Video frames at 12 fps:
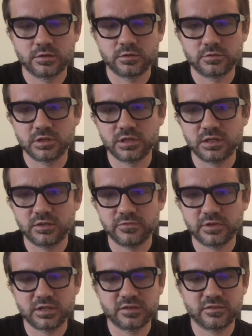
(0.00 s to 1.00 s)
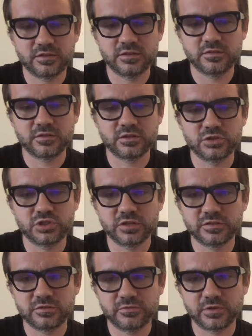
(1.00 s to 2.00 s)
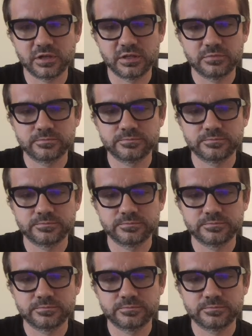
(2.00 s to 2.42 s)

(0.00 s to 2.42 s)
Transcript: okay, if S is justified,